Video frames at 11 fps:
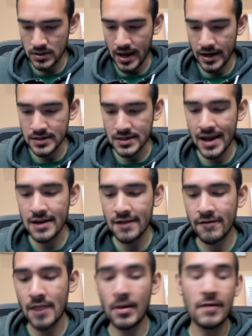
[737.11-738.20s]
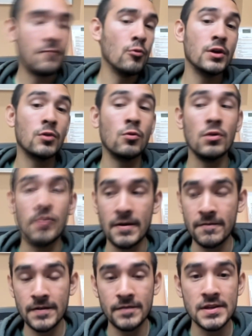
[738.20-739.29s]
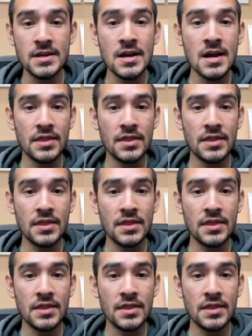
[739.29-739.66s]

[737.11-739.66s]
and that is 85 by 4.25 by 50.